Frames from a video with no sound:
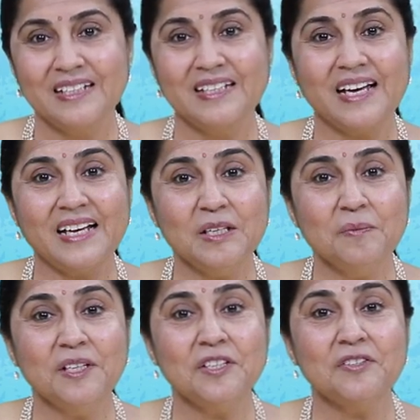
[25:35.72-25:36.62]
The
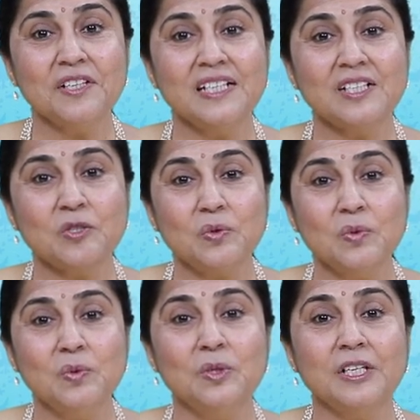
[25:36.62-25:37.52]
Elementary
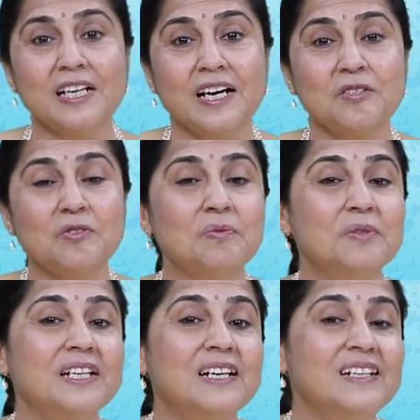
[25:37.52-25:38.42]
School
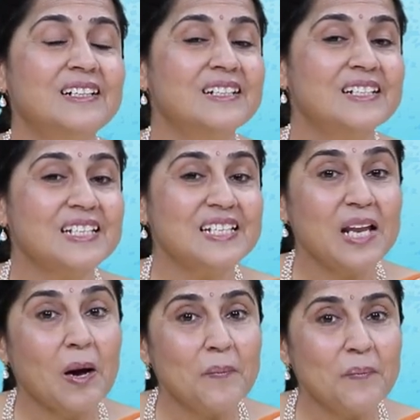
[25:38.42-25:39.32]
Classroom in a
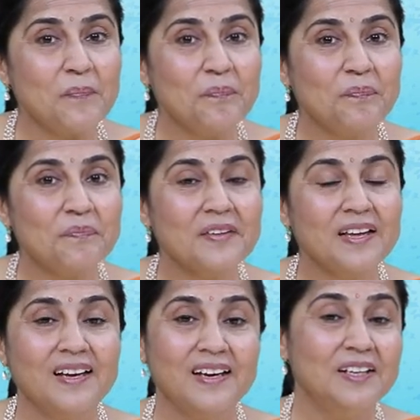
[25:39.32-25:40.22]
Slum.
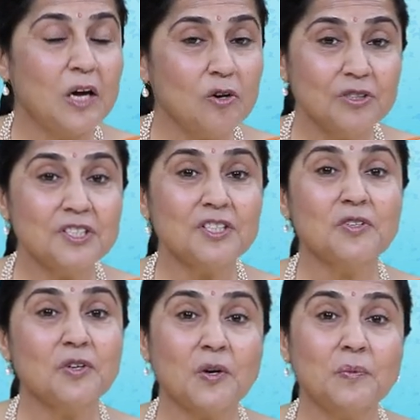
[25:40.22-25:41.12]
Now this
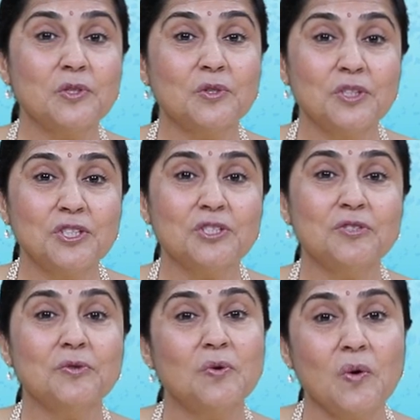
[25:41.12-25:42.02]
is your opportunity
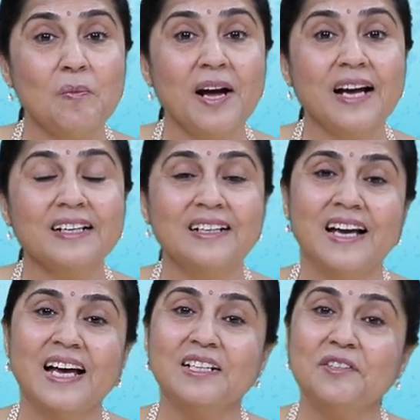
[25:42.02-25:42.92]
to go back
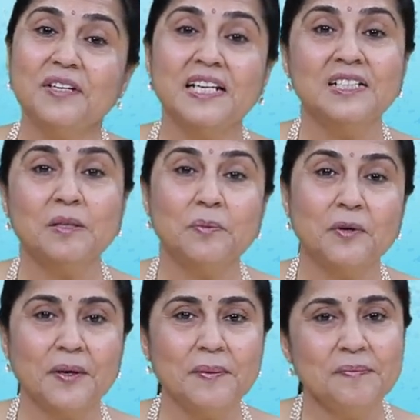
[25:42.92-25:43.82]
and read the
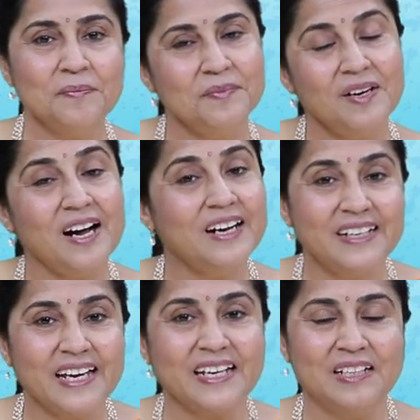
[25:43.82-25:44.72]
poem
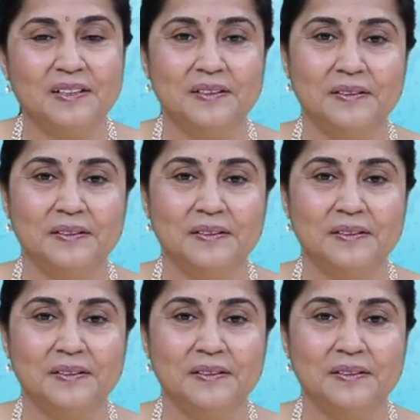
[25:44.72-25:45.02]
again.